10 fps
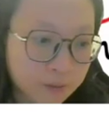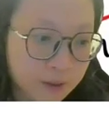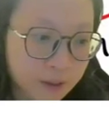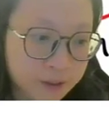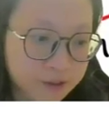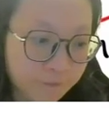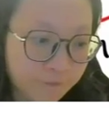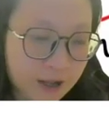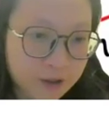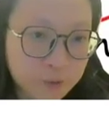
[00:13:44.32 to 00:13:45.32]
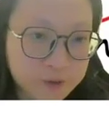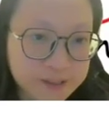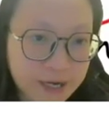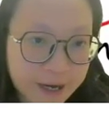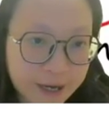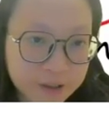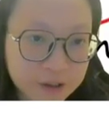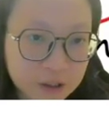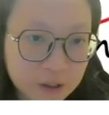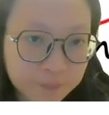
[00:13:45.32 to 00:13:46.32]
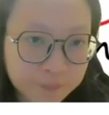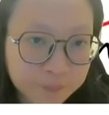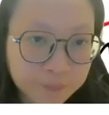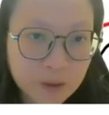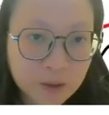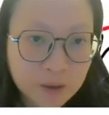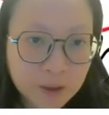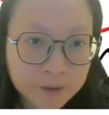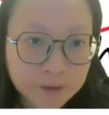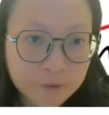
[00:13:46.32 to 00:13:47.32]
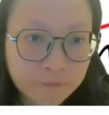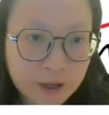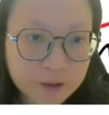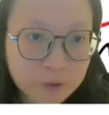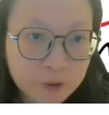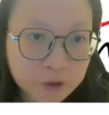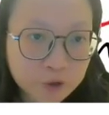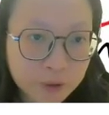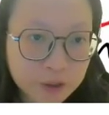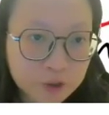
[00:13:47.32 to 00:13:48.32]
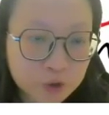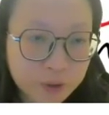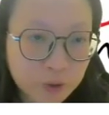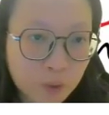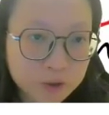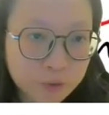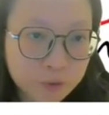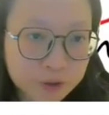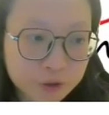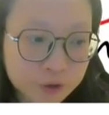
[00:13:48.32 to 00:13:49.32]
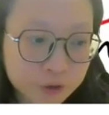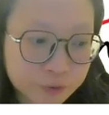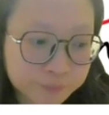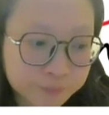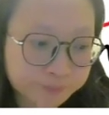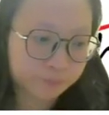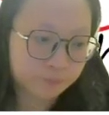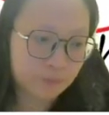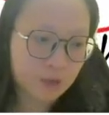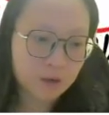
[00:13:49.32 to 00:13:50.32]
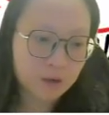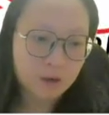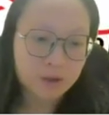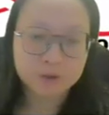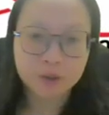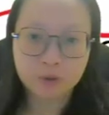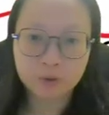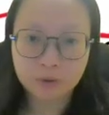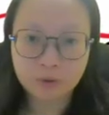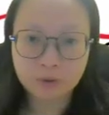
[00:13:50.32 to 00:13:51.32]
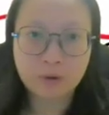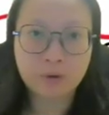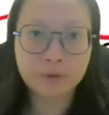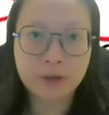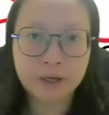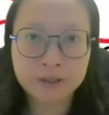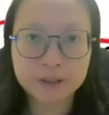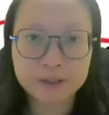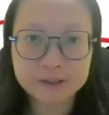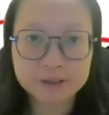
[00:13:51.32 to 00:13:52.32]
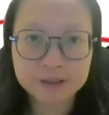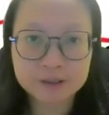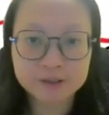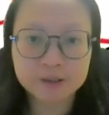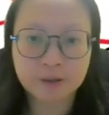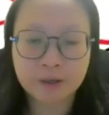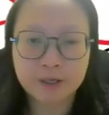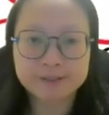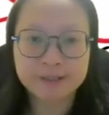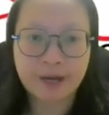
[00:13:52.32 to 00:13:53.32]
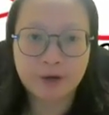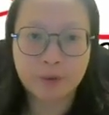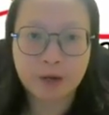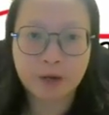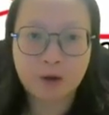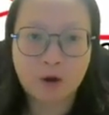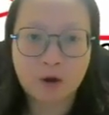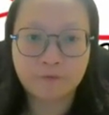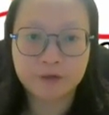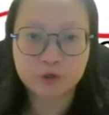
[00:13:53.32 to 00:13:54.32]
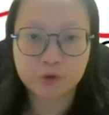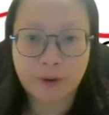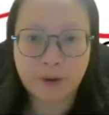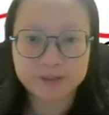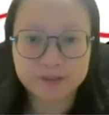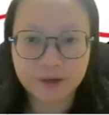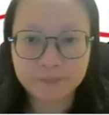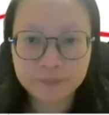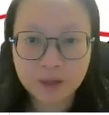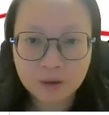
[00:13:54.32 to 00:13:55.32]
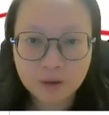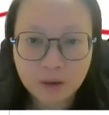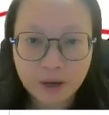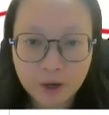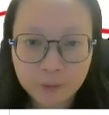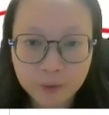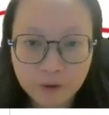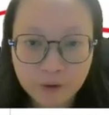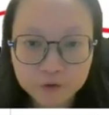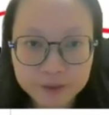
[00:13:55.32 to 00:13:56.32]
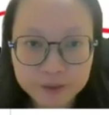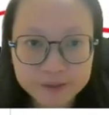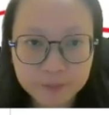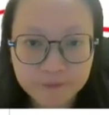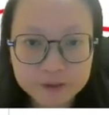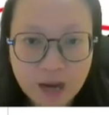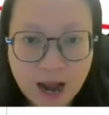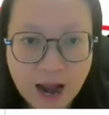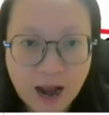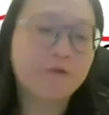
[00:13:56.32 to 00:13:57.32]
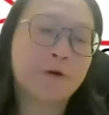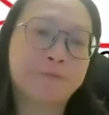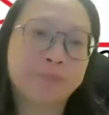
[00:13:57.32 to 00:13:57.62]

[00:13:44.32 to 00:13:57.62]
This value is 8. And then the value here, 20, 21, 22. So, okay, the distance is area of the trapezium. Area of trapezium is half.